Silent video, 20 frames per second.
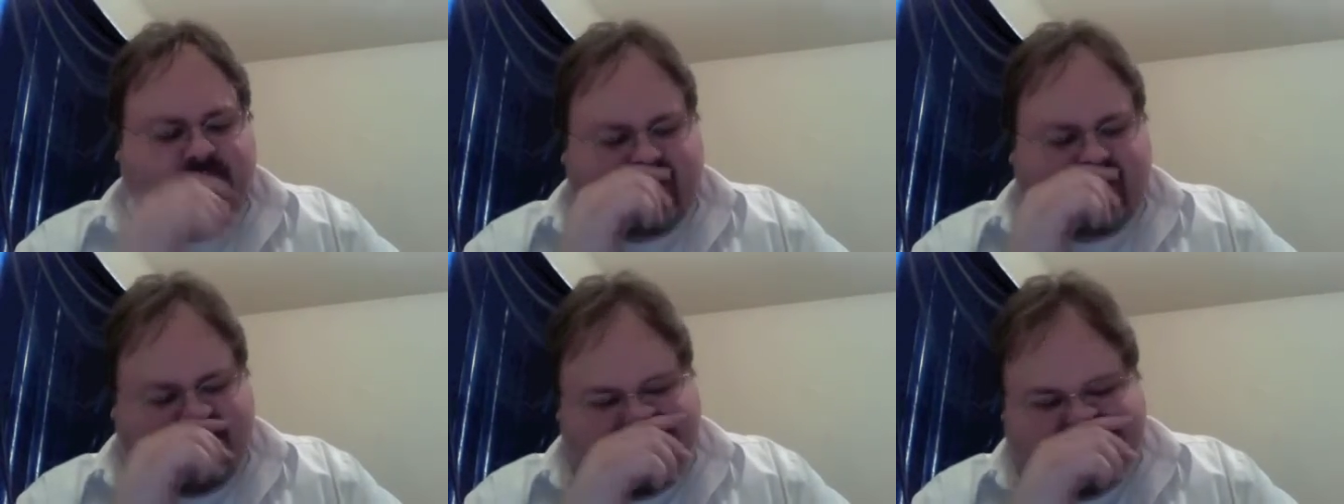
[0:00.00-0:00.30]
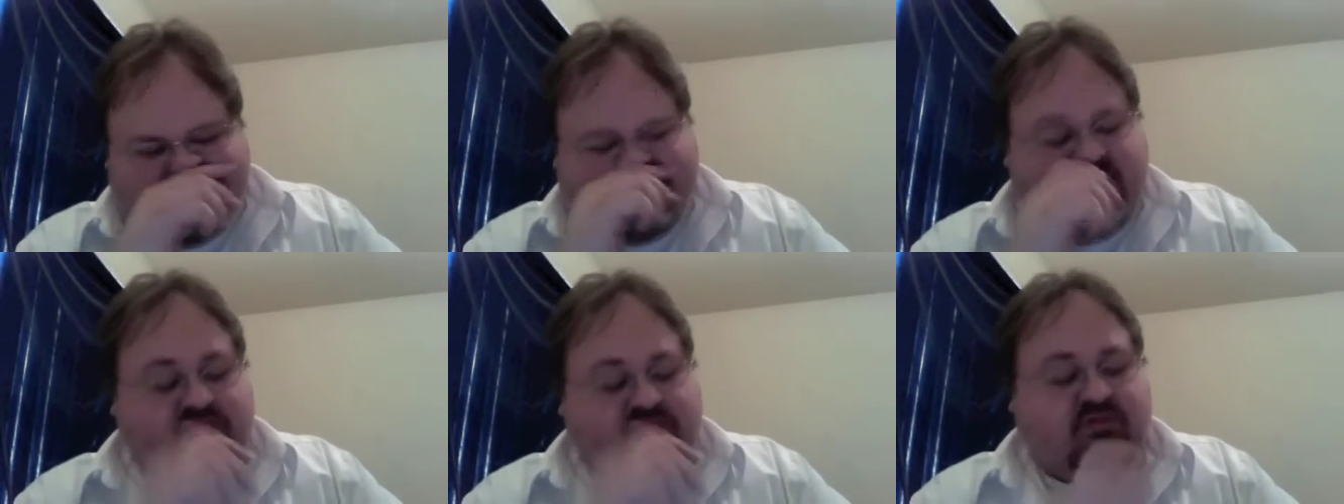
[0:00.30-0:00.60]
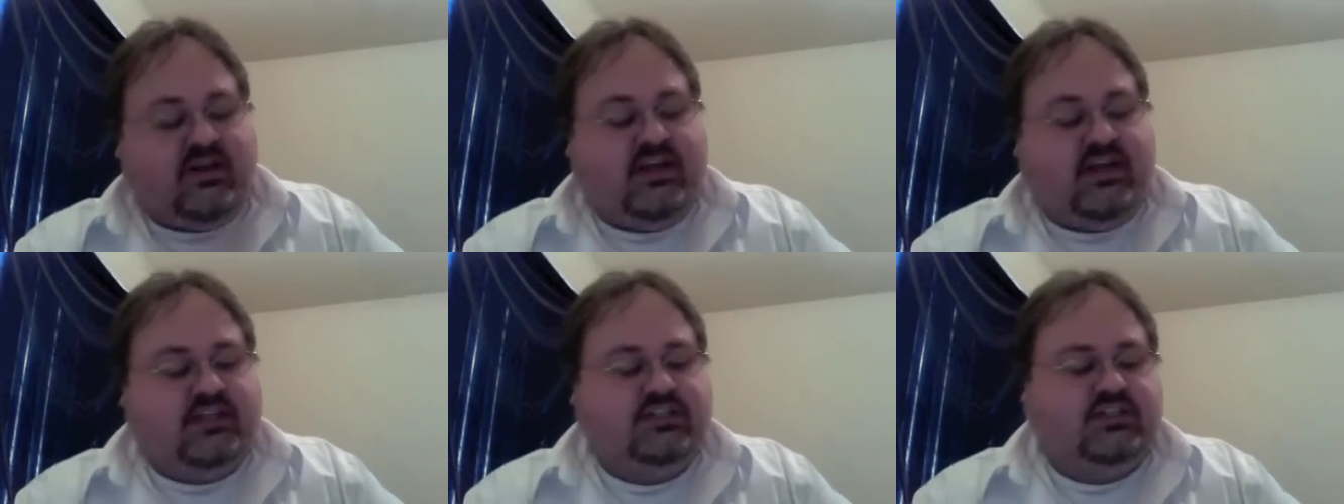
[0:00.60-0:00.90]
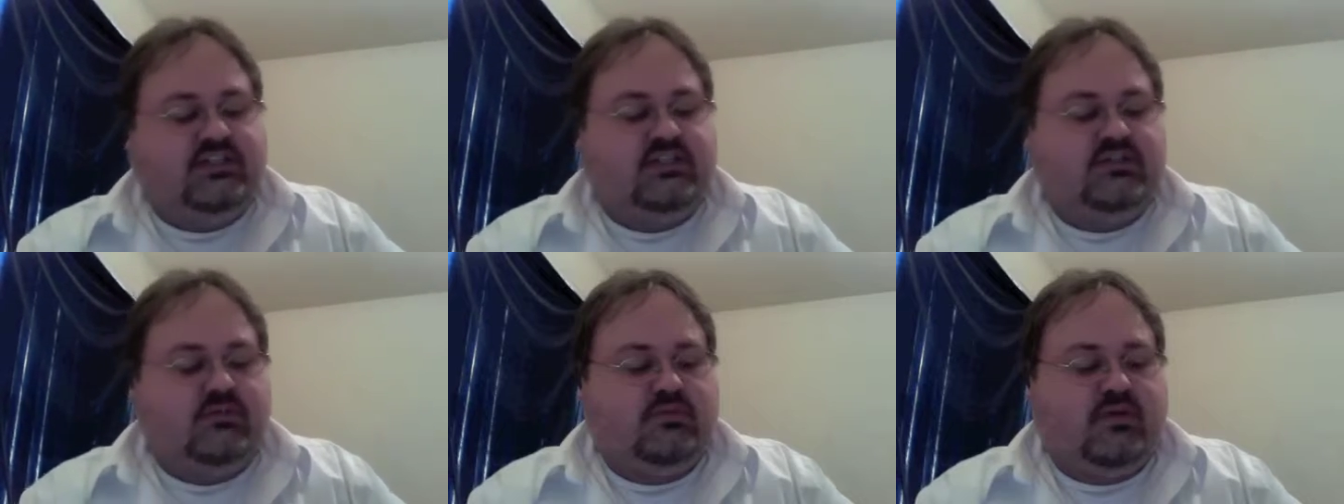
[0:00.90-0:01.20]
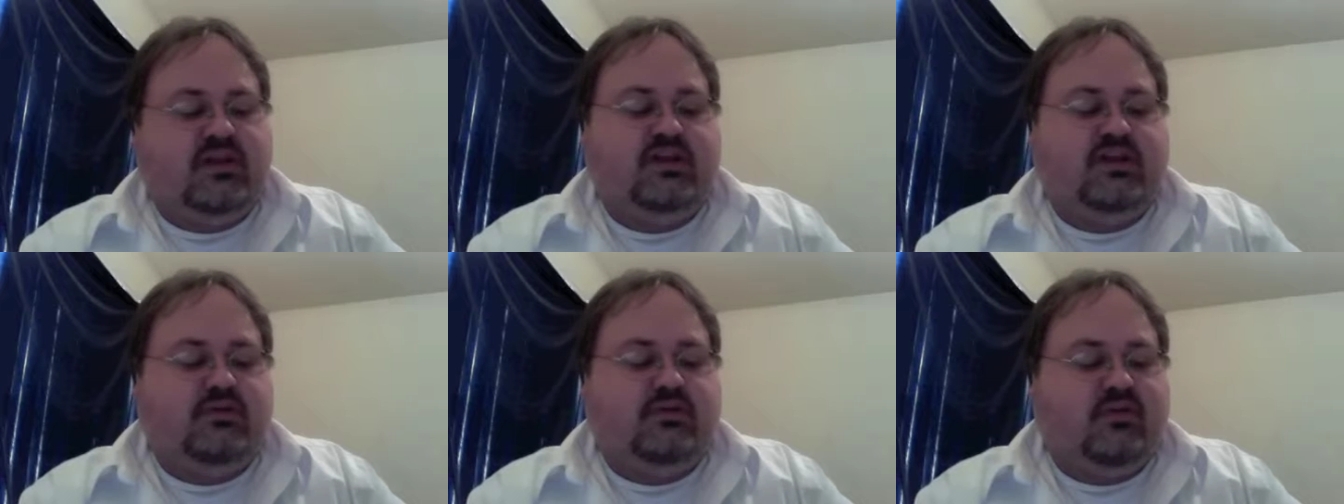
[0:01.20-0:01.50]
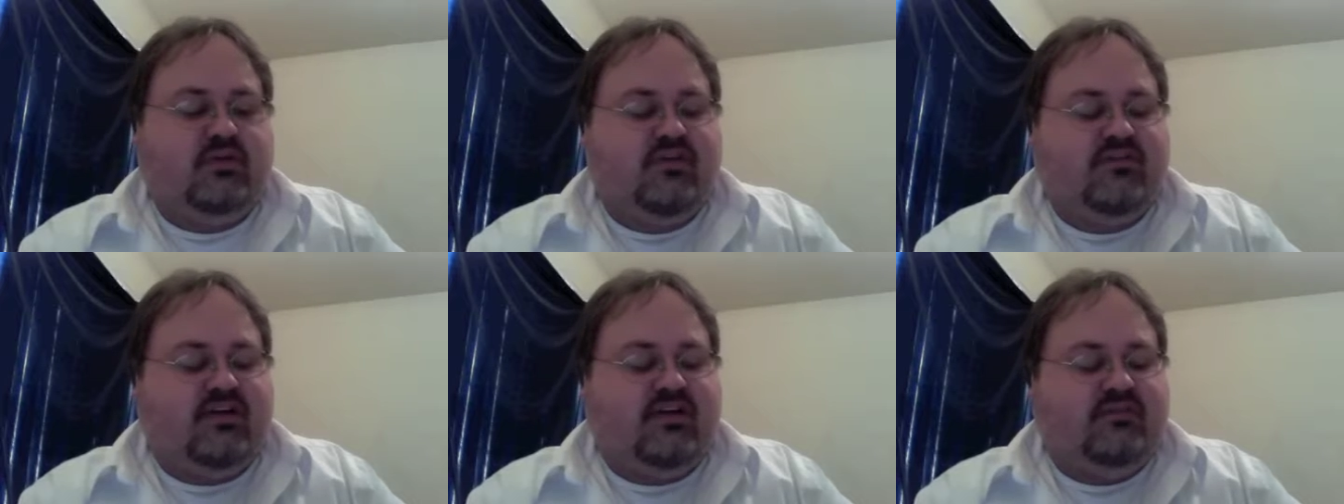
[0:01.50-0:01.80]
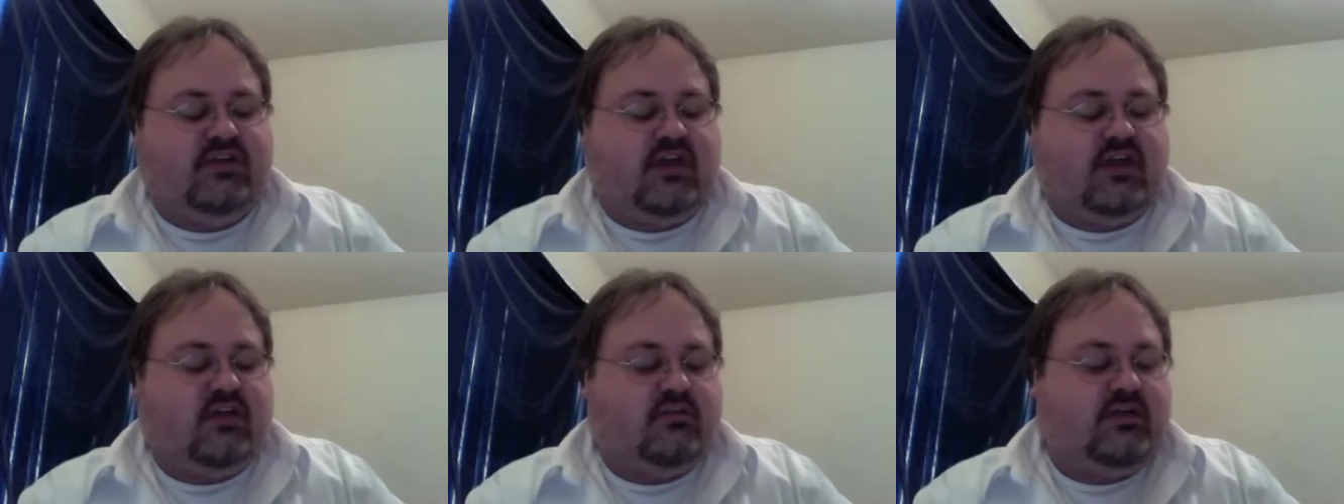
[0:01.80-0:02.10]
I think they range in the twenty to twenty-five
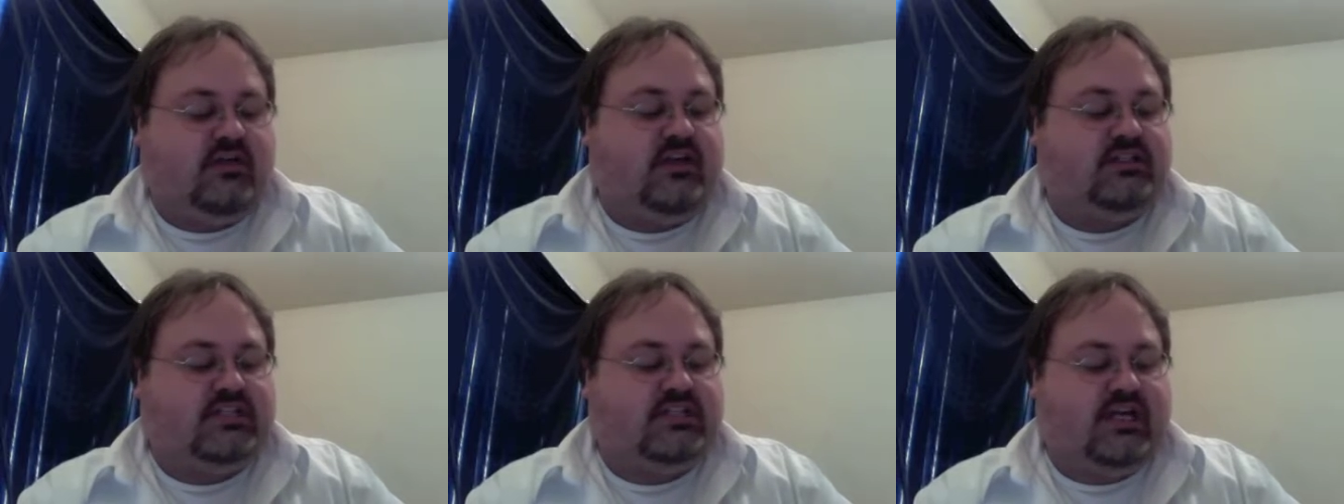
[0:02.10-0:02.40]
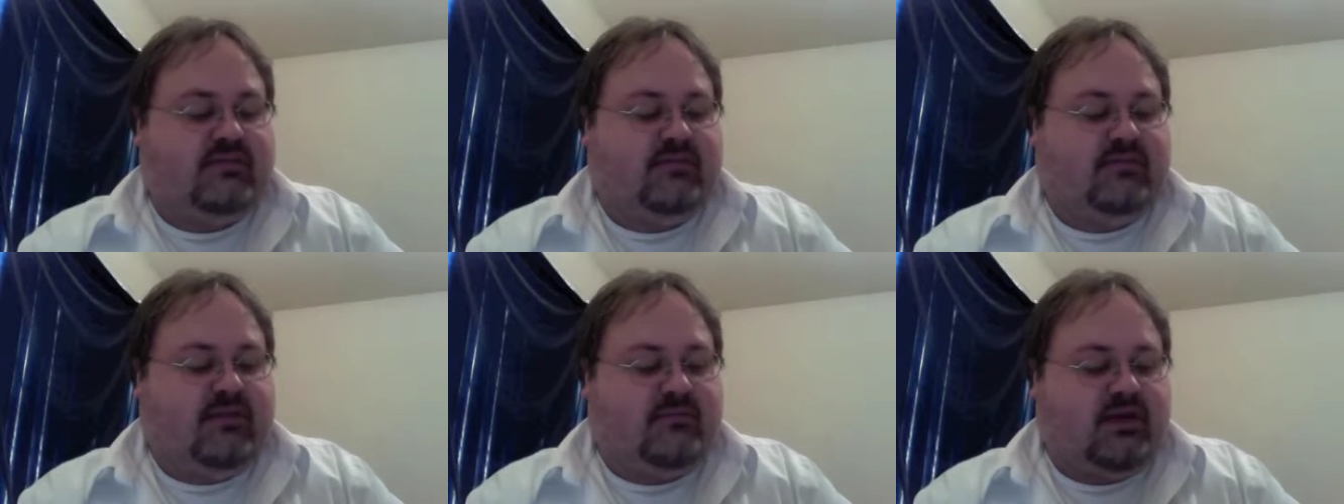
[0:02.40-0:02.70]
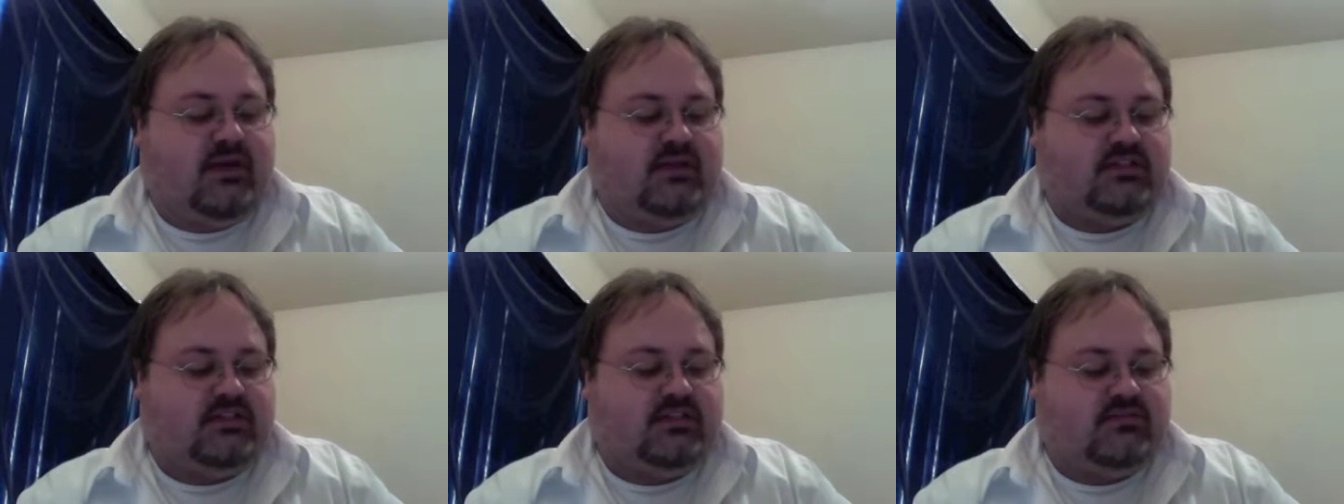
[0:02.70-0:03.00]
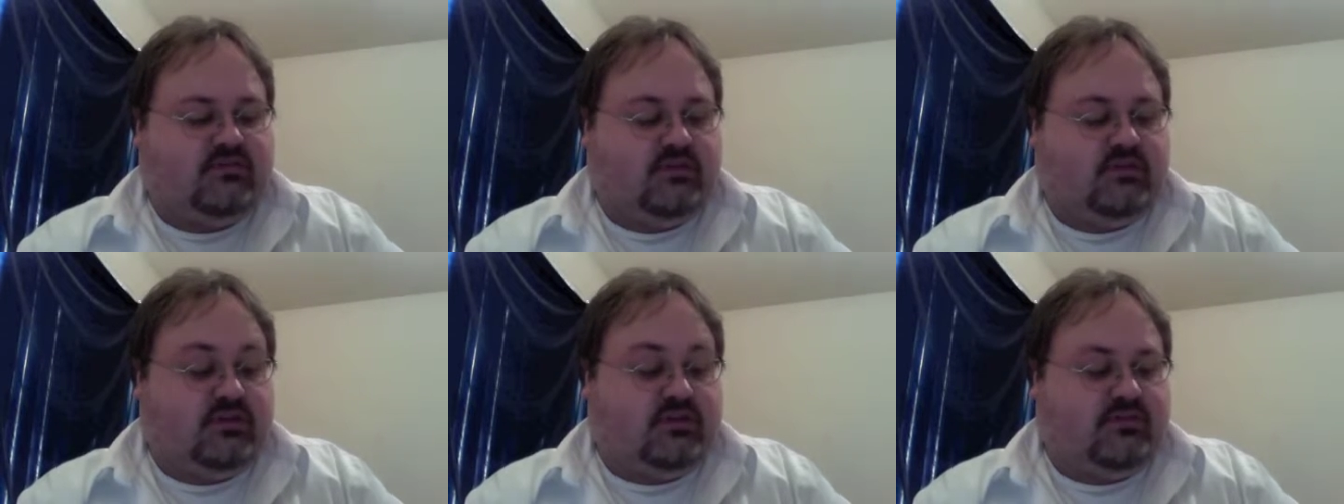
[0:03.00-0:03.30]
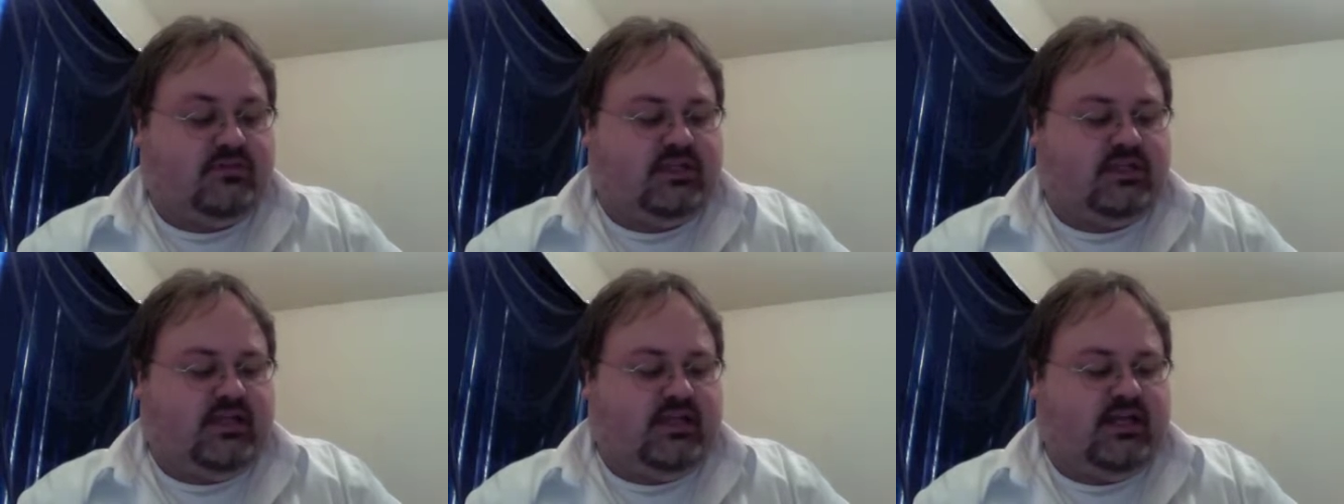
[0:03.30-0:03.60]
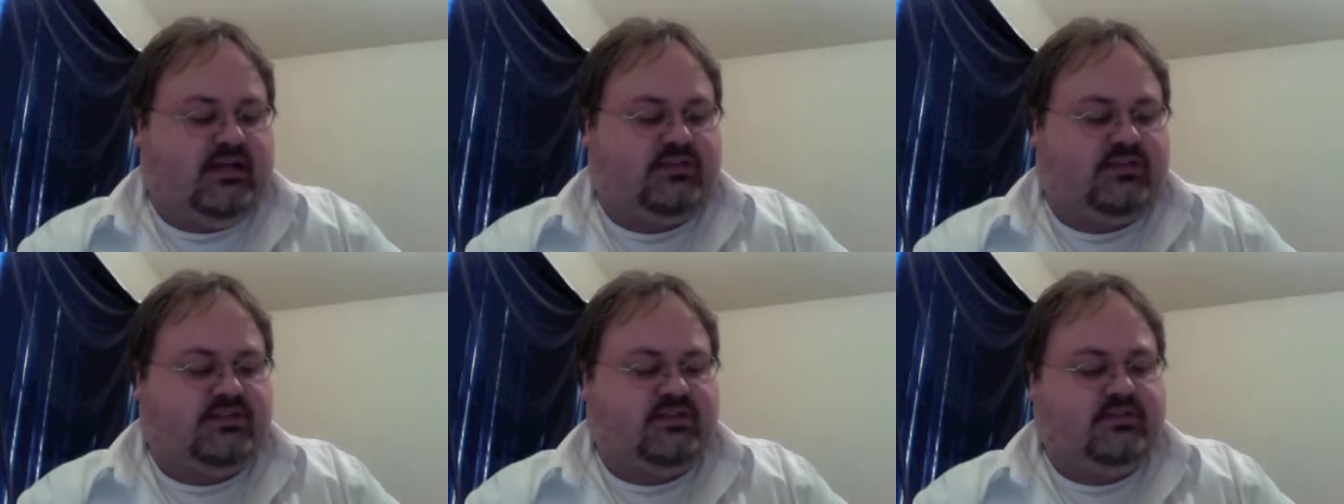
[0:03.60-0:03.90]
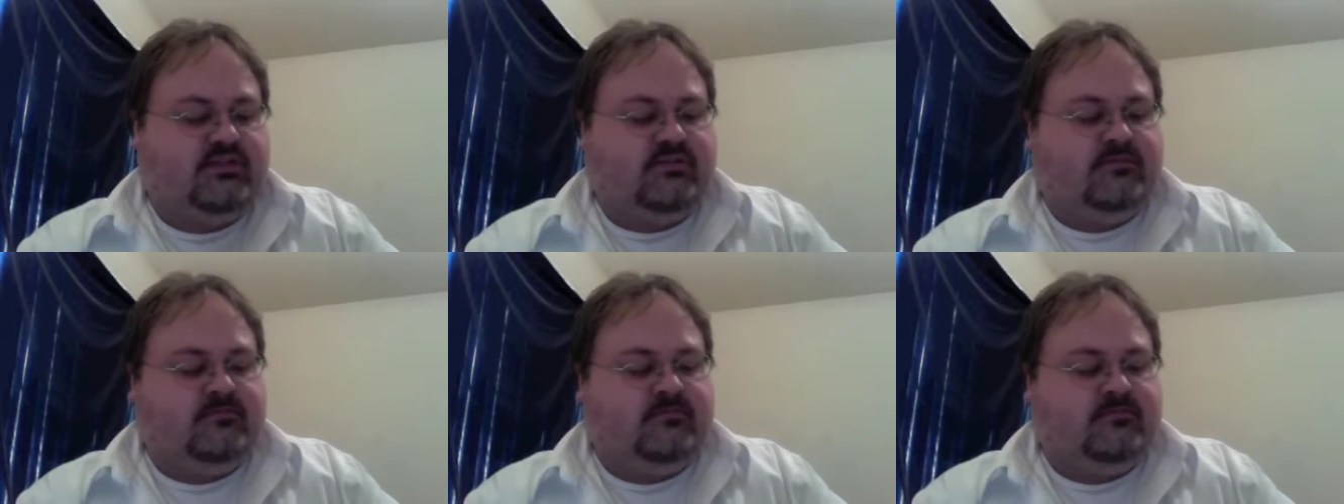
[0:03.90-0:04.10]
dollar range. I got my boxes for a little bit less.